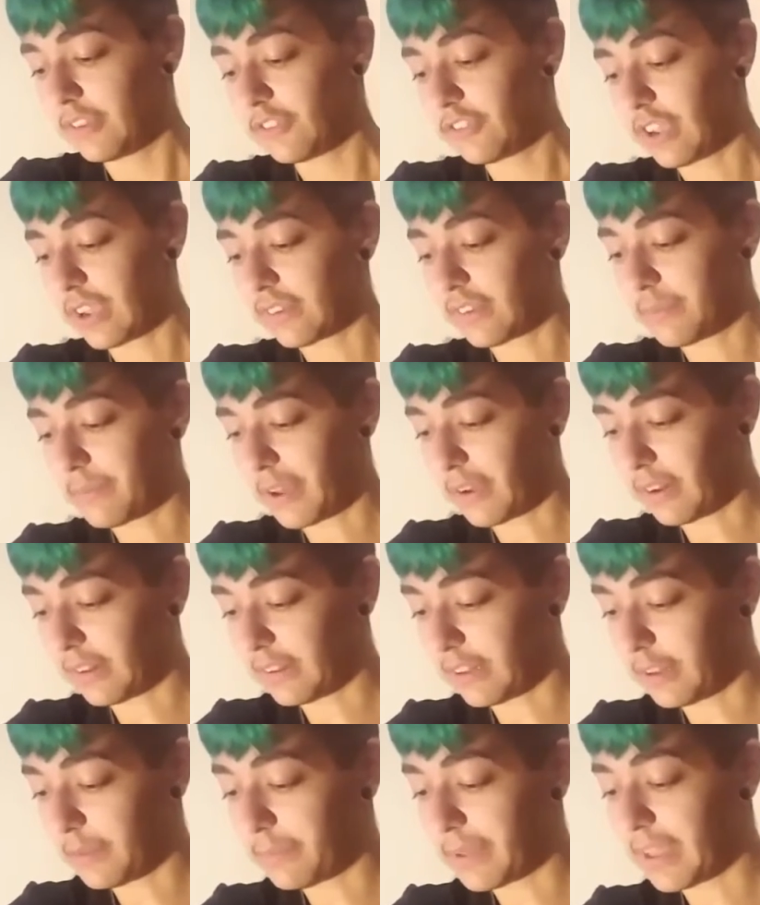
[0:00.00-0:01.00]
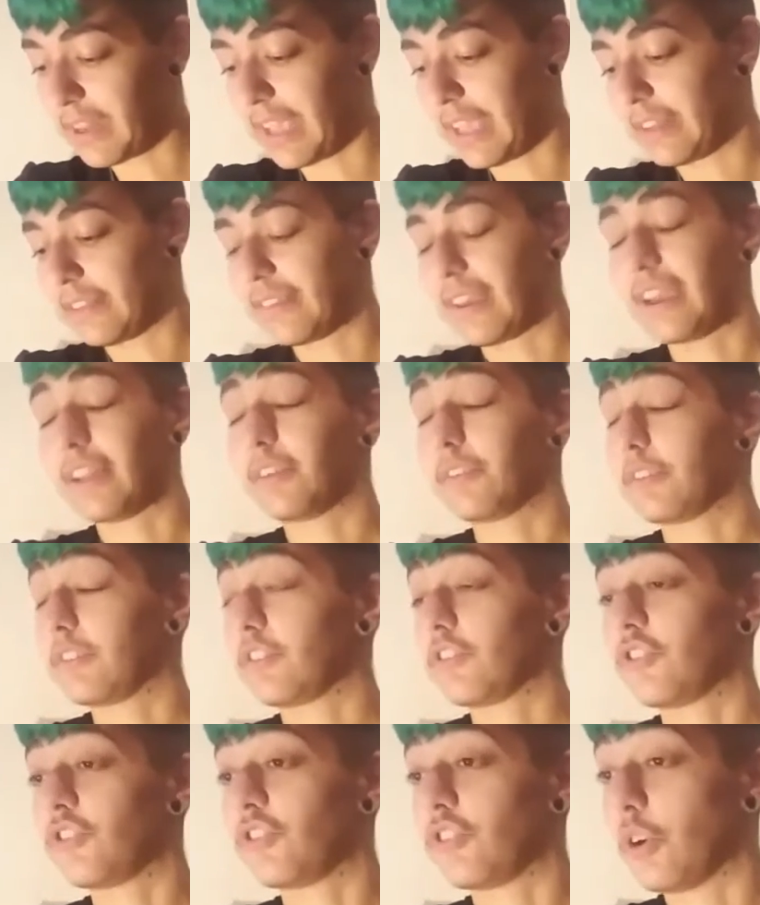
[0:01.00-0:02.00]
Checked him out a little bit, and Tyler is
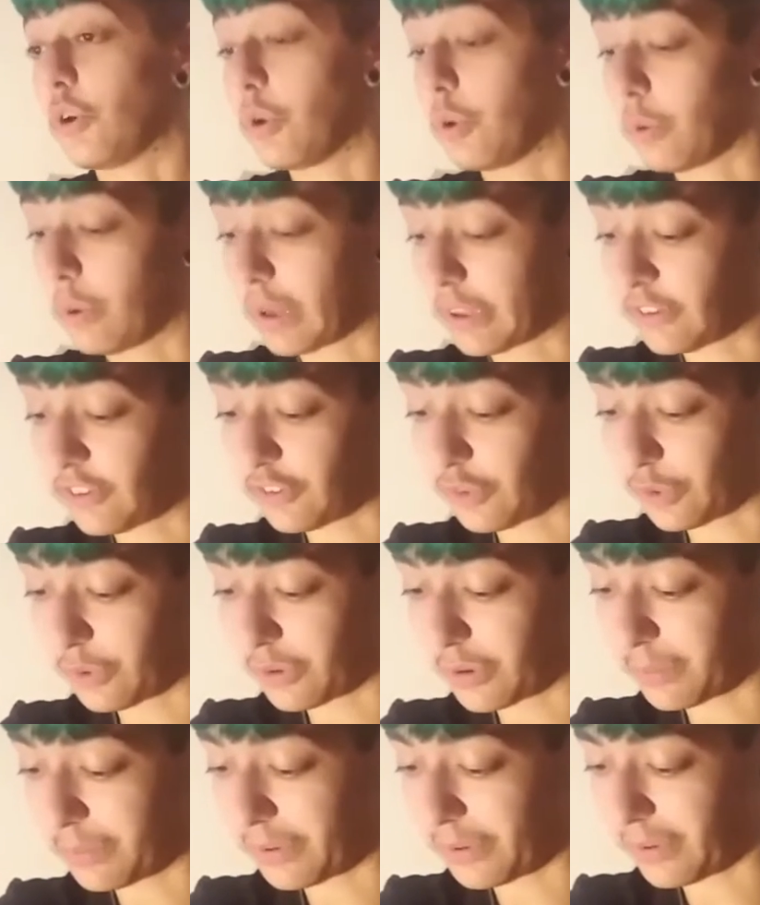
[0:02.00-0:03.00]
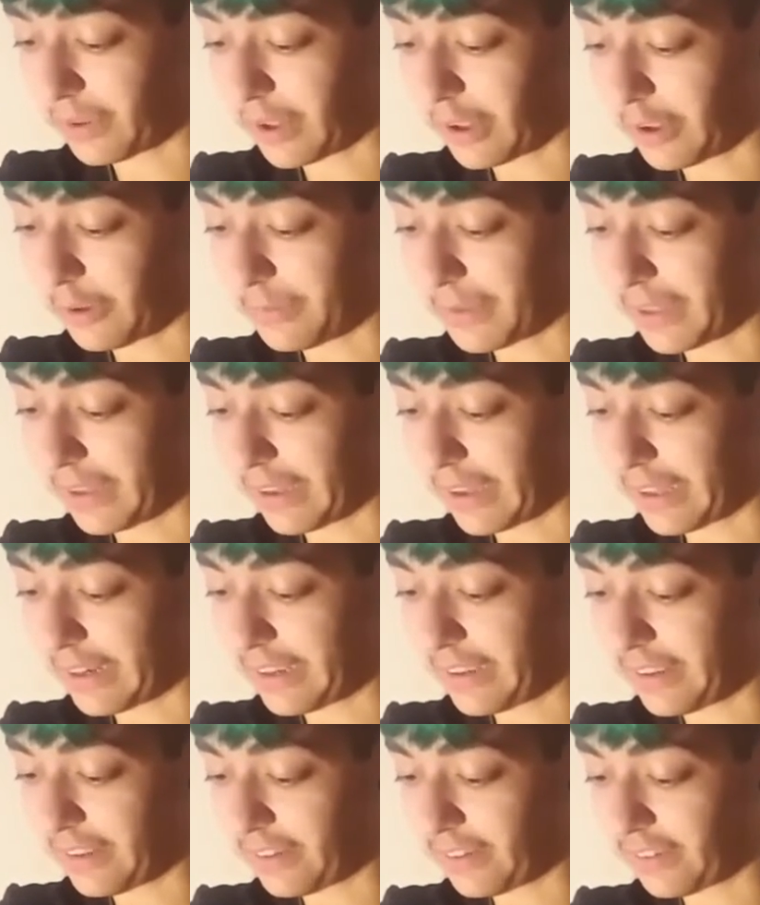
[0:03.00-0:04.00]
so adorable. Oh my god,
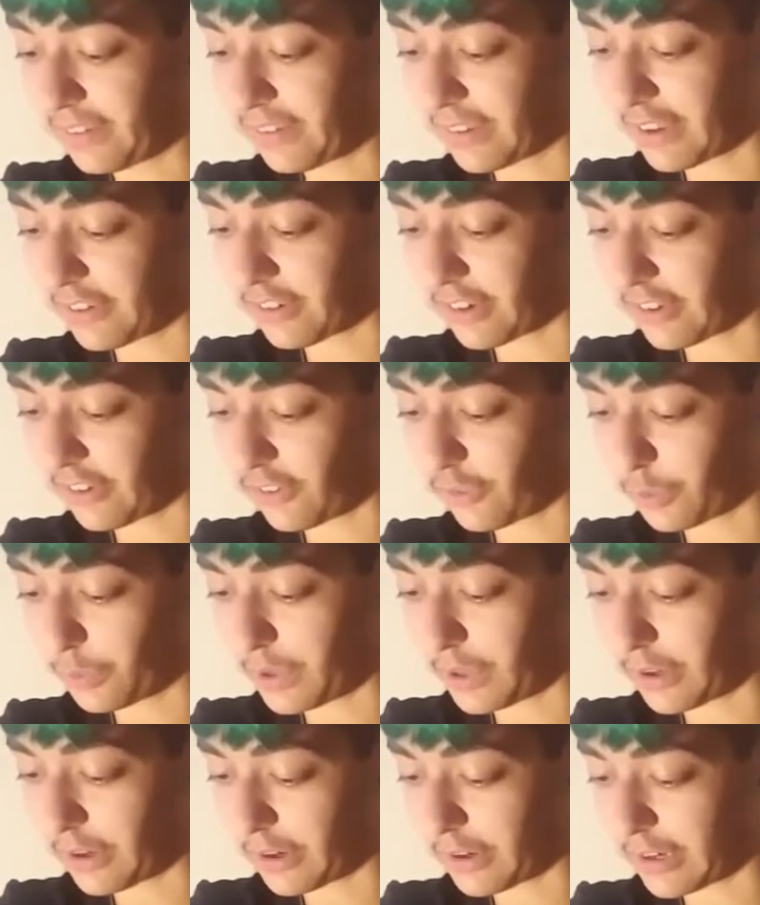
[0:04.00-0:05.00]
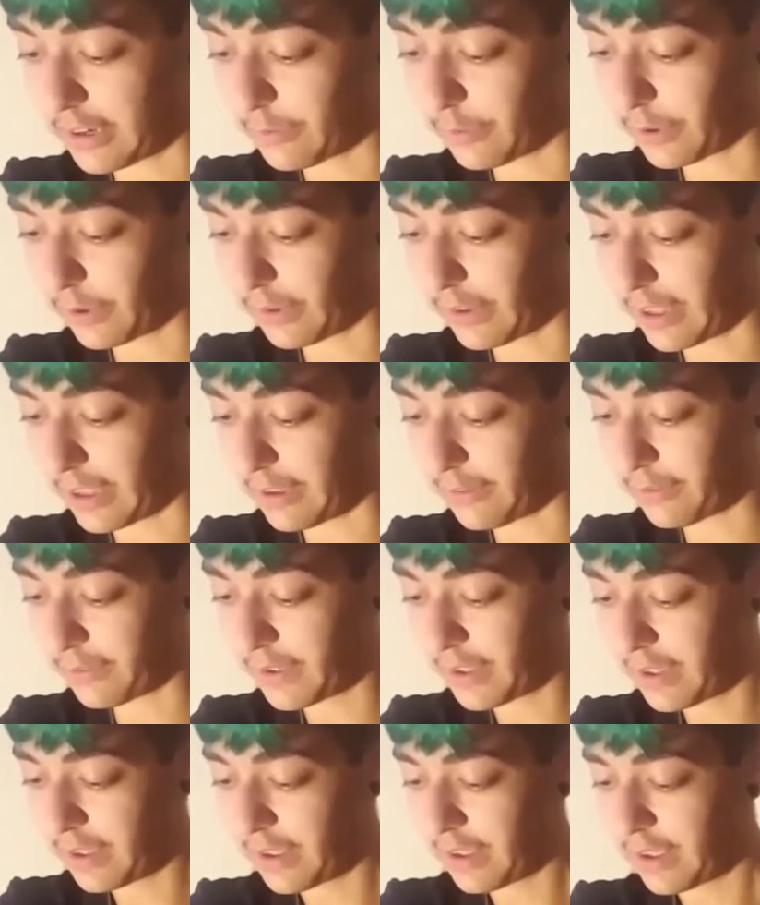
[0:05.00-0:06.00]
he is such a sweetheart in real life.
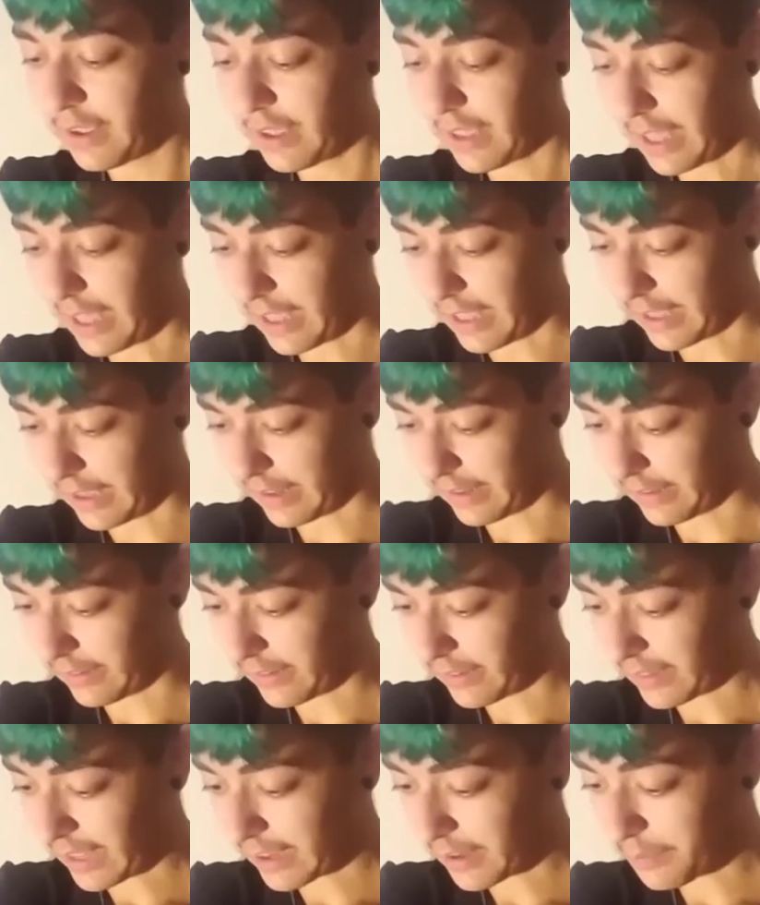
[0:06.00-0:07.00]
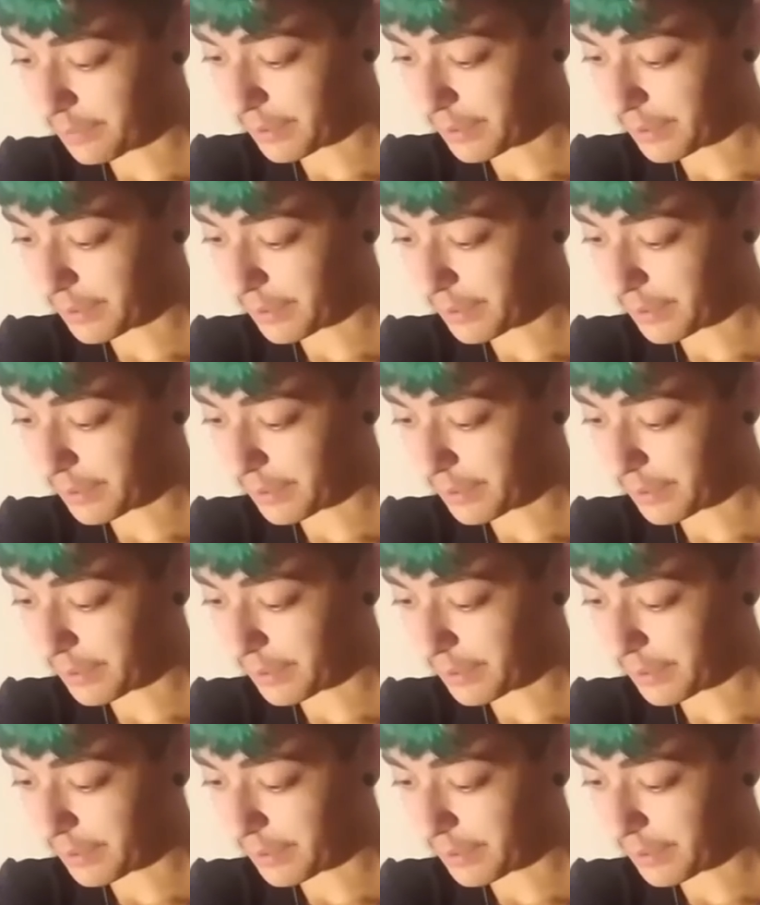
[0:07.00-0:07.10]
And that